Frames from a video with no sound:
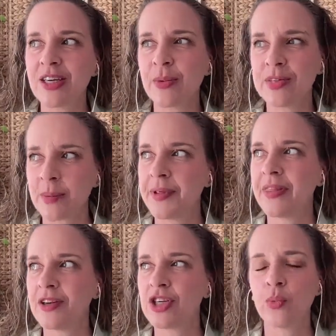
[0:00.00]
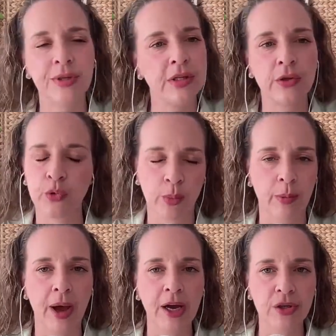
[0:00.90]
it was something that she wasn't super
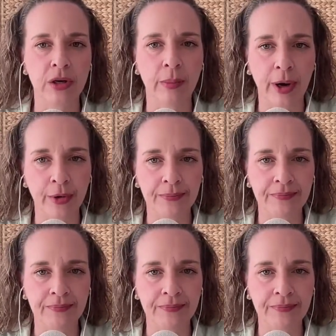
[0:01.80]
passionate about.